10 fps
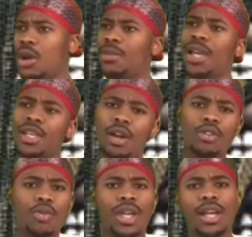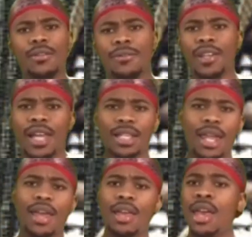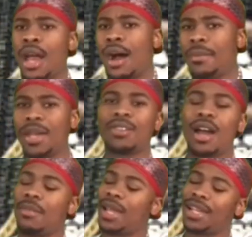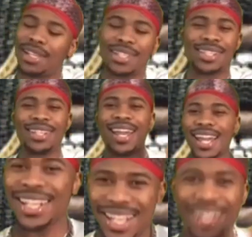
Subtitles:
to her, I'm like, yo, you ain't gotta feel like that. I'm here now. I'm like, listen, daddy